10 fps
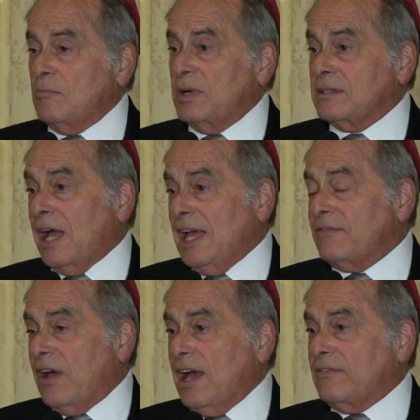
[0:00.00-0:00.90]
but
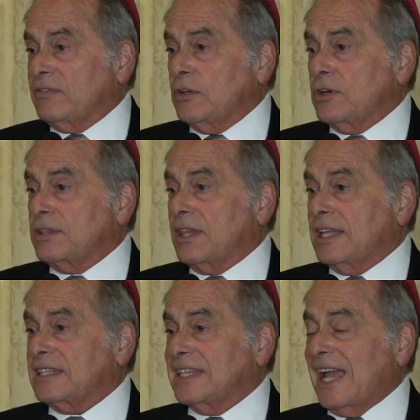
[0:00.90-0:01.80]
I've learned
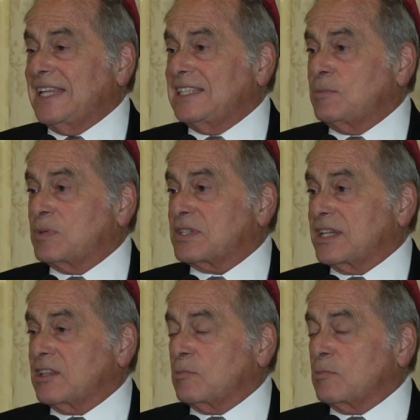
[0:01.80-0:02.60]
that 90%